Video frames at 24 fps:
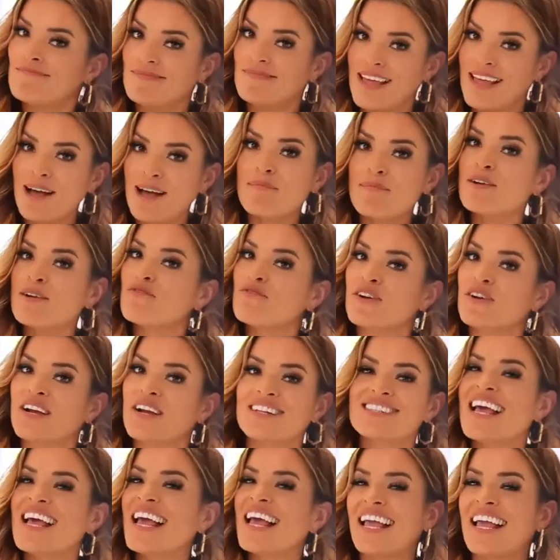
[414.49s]
That, my
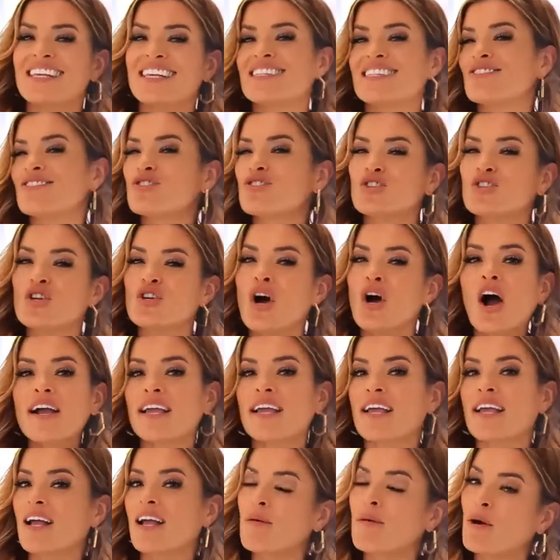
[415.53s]
friends, isn't just
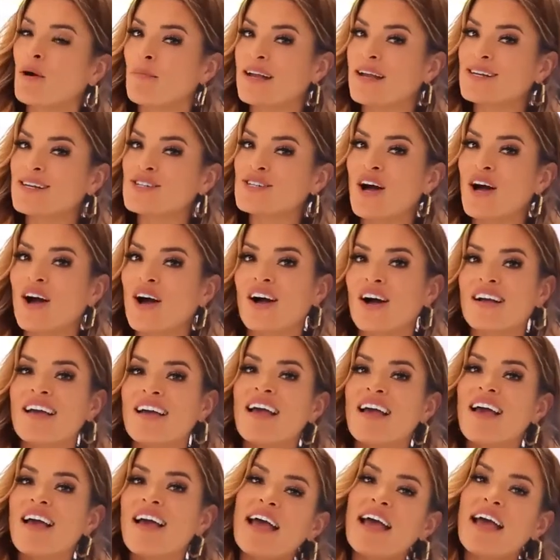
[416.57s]
talking about my dog.
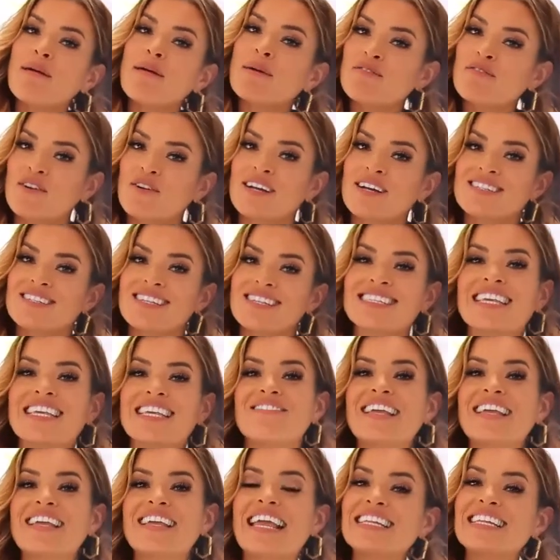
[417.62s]
That, my friends, is
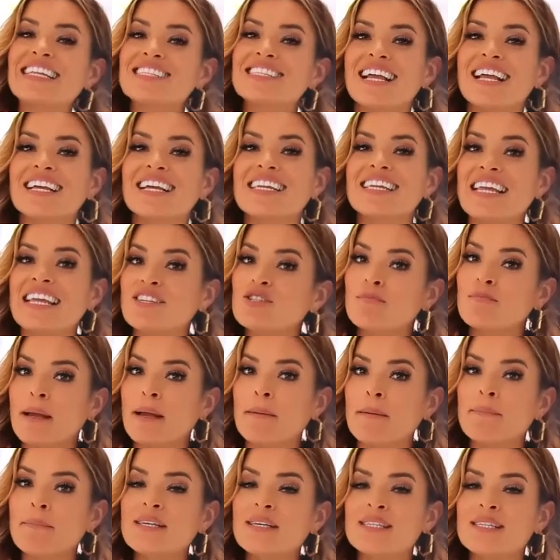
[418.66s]
giving insight into
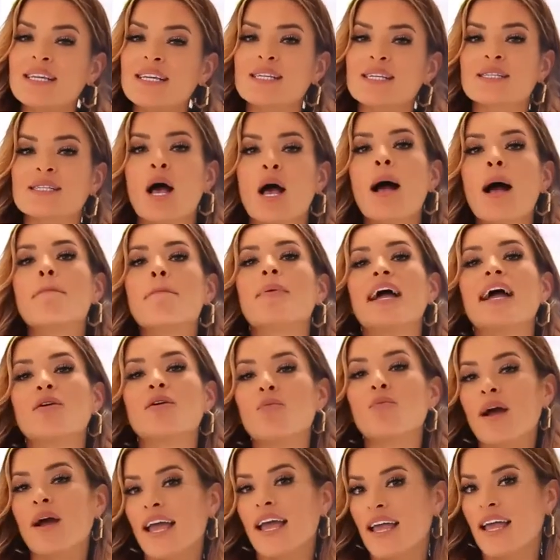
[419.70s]
my business by
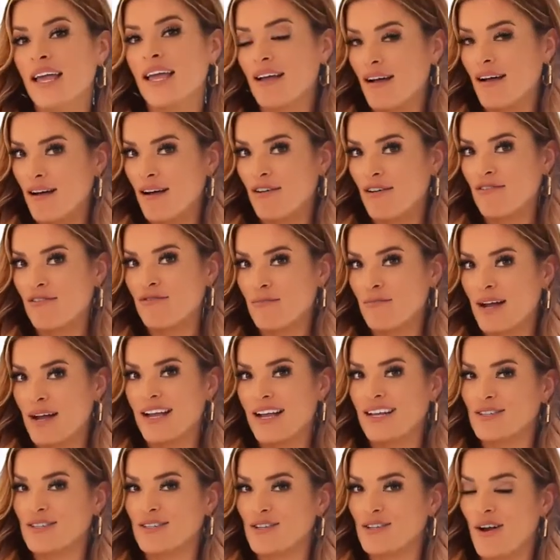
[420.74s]
way of my
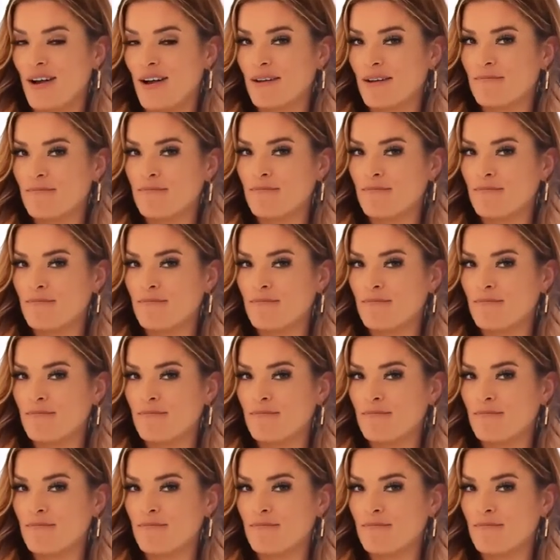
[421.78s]
dog.